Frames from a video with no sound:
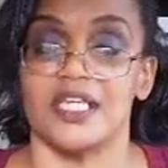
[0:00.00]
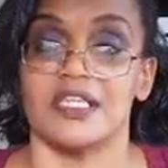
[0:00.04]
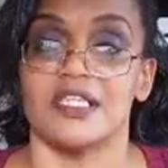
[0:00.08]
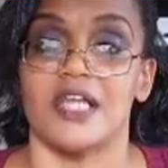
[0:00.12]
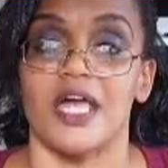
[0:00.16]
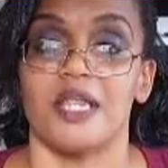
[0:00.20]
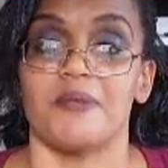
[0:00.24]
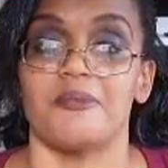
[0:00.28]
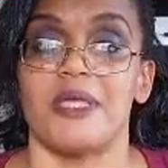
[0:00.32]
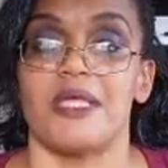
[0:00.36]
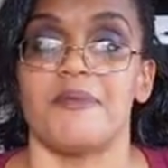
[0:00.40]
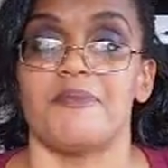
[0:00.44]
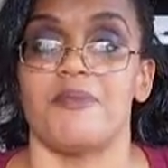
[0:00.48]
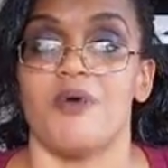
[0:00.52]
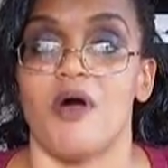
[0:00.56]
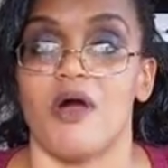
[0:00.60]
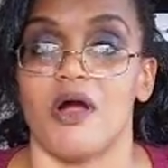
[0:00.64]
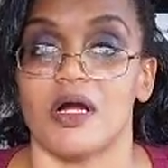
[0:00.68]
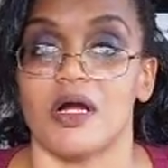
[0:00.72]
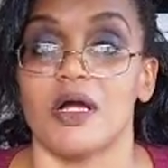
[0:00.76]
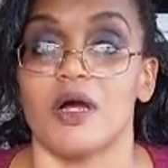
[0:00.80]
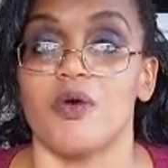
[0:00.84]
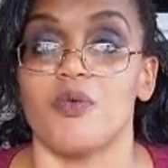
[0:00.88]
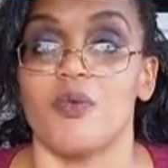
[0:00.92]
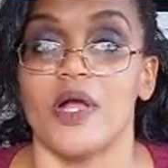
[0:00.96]
a lot of people
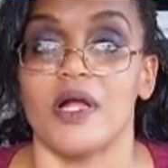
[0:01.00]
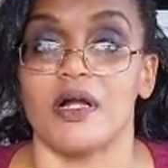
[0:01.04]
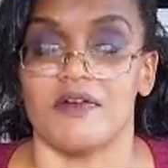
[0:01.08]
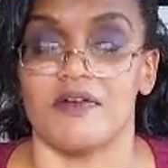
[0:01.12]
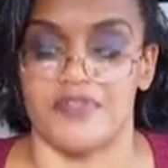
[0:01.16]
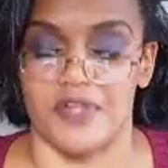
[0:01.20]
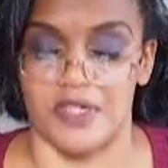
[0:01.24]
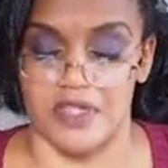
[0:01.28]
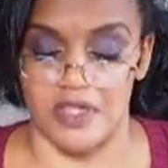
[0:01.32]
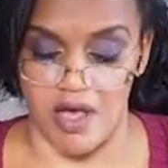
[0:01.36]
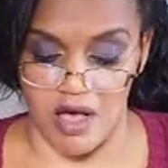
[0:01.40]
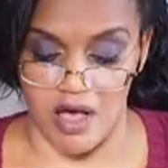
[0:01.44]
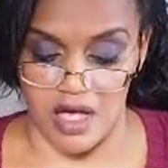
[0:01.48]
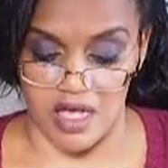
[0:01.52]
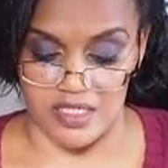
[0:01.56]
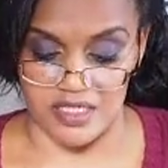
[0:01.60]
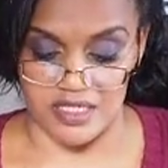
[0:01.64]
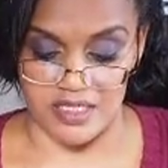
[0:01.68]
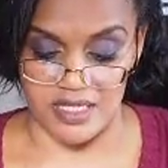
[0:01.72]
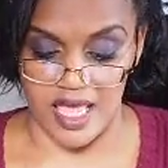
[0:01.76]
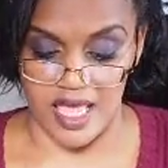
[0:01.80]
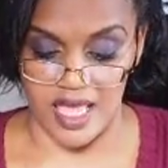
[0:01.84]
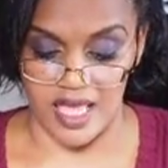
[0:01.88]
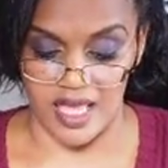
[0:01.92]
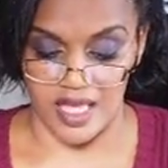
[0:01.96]
aren't aware of the laws,
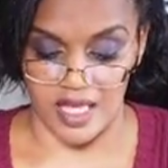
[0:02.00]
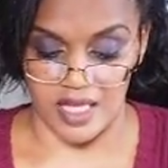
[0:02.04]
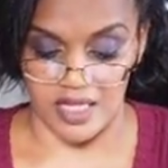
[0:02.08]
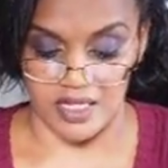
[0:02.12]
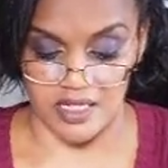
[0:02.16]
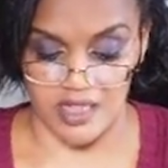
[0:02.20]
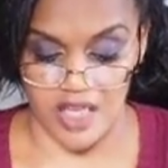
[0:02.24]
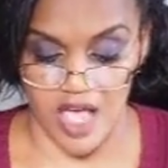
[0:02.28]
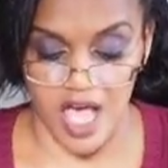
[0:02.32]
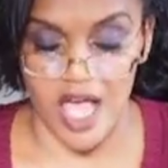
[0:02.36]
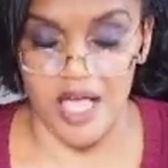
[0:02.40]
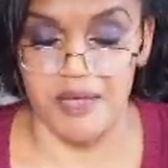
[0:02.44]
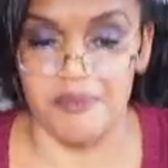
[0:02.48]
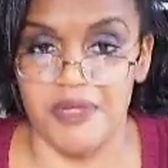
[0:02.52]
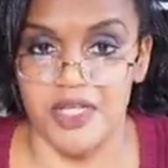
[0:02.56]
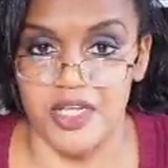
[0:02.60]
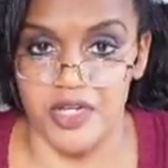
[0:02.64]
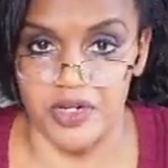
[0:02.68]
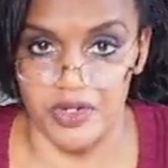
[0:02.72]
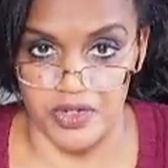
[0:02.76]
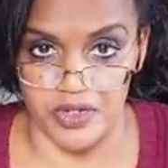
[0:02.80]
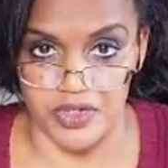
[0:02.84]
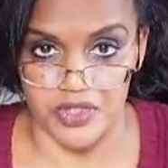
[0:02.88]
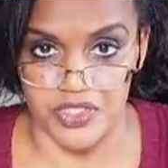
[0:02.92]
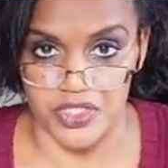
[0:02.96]
and I'm
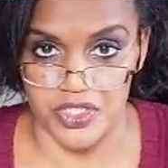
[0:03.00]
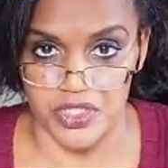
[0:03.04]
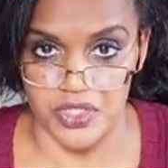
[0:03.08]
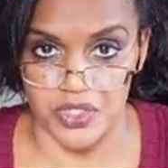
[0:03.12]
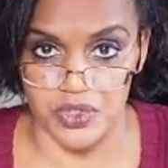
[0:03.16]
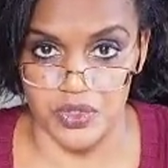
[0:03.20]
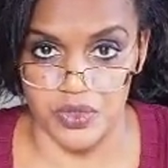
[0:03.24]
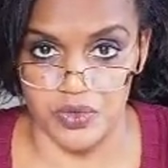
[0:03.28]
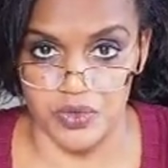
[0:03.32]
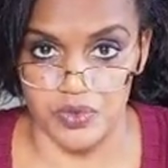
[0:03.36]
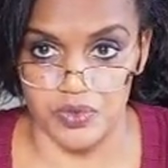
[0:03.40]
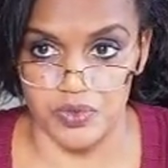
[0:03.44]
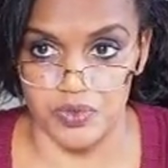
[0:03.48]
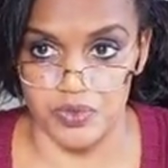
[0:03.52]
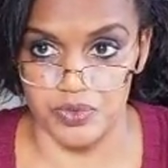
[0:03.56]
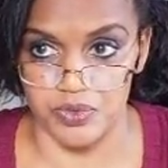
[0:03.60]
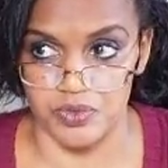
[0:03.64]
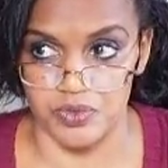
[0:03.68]
here to